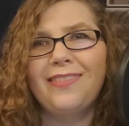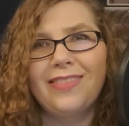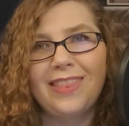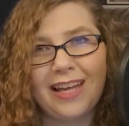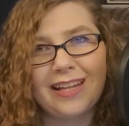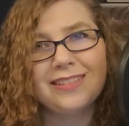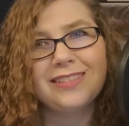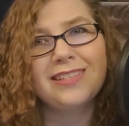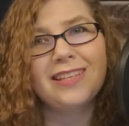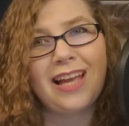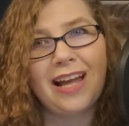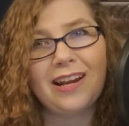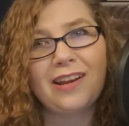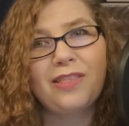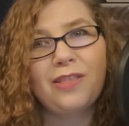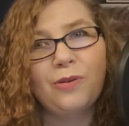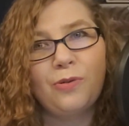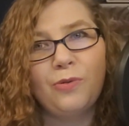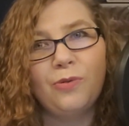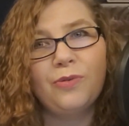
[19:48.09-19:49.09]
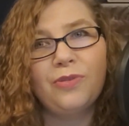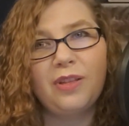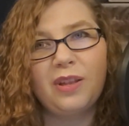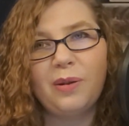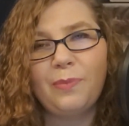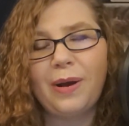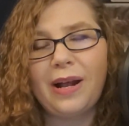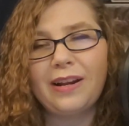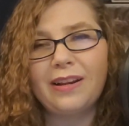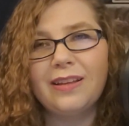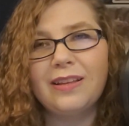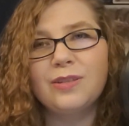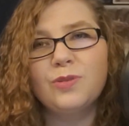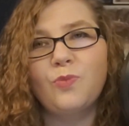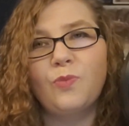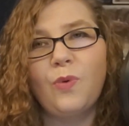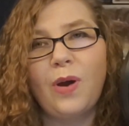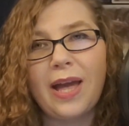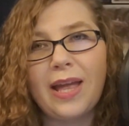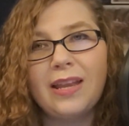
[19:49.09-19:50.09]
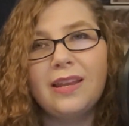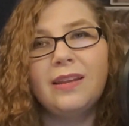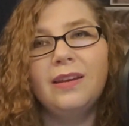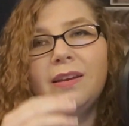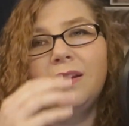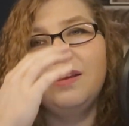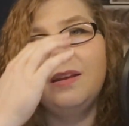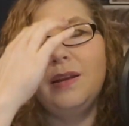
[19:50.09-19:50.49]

That's kind of the cool thing about it, is when